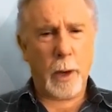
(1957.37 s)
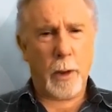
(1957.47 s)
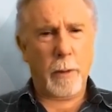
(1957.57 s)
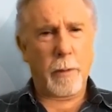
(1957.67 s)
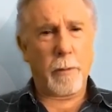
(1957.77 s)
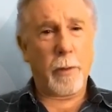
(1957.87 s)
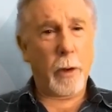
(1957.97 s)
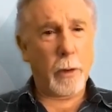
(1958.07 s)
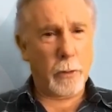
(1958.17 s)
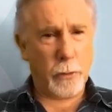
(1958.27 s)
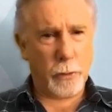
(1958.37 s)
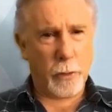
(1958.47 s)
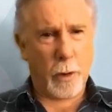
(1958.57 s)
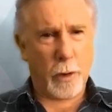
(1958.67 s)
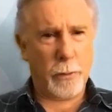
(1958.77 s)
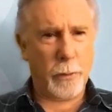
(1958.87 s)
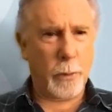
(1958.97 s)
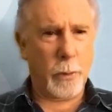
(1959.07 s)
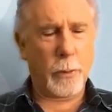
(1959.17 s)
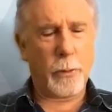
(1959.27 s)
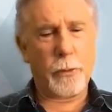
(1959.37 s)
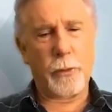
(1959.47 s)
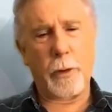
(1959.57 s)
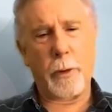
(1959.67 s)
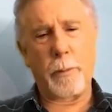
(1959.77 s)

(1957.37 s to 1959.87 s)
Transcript: lot of our focus has gone towards